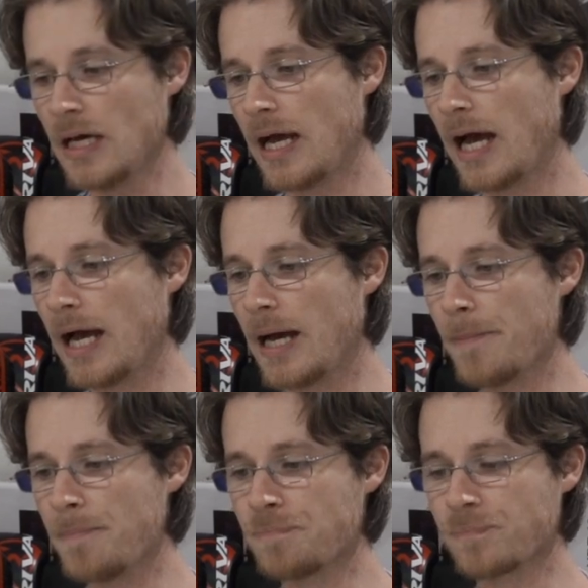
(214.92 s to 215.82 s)

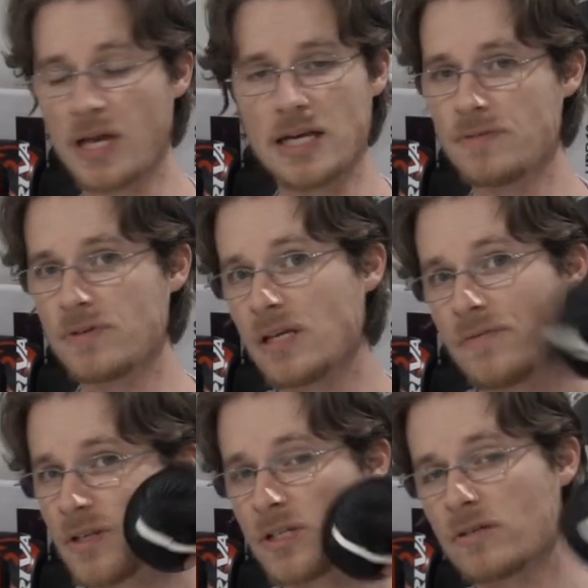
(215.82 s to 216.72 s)
And
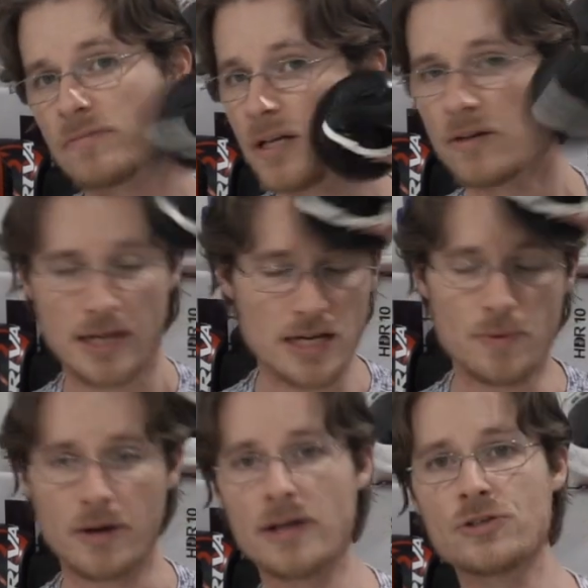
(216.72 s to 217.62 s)
even to, you know,
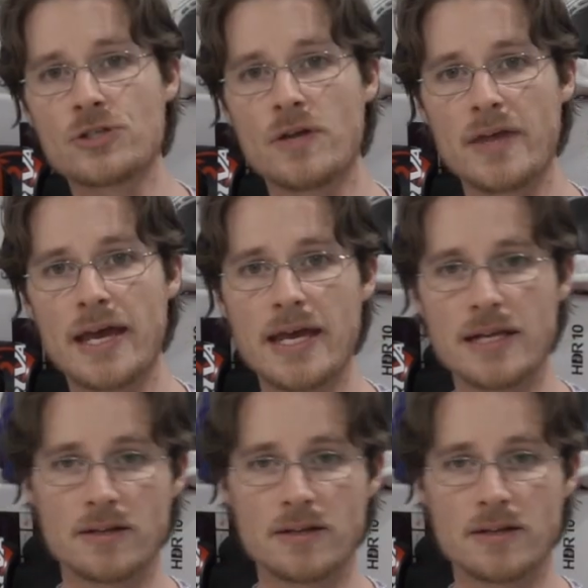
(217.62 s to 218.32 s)
anywhere else on the head,